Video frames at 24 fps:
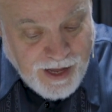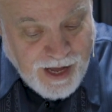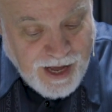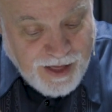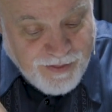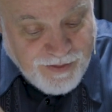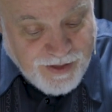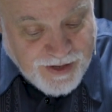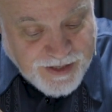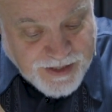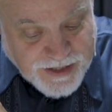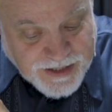
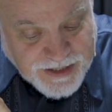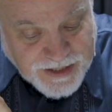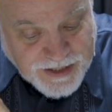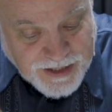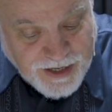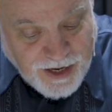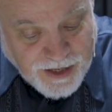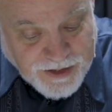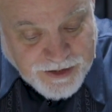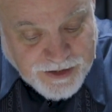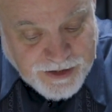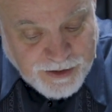And they
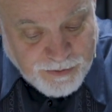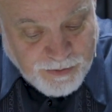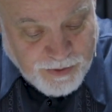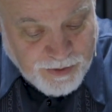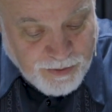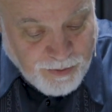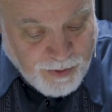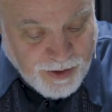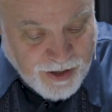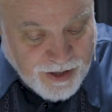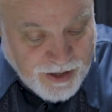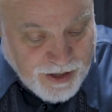discussed it
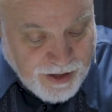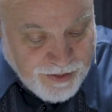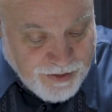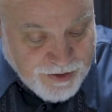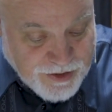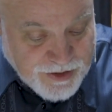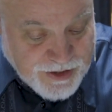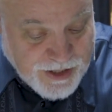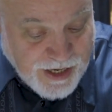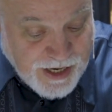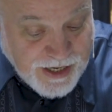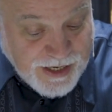with one another,
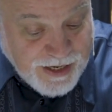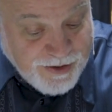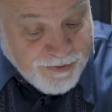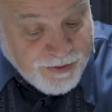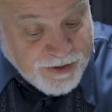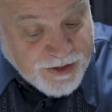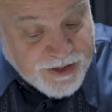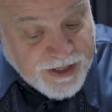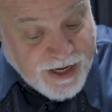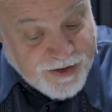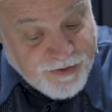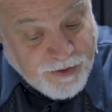saying, "If
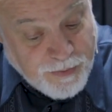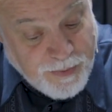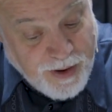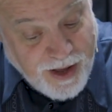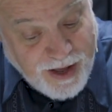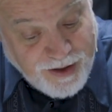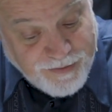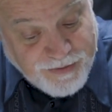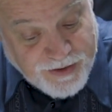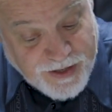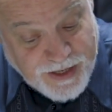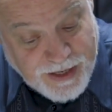we say from
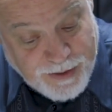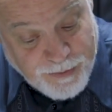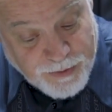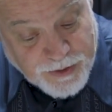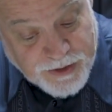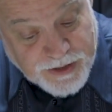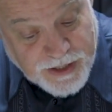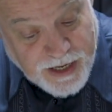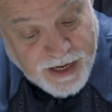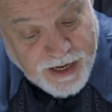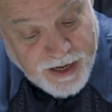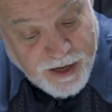heaven, he will
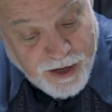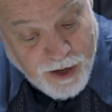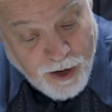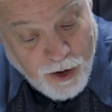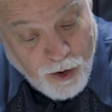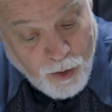say,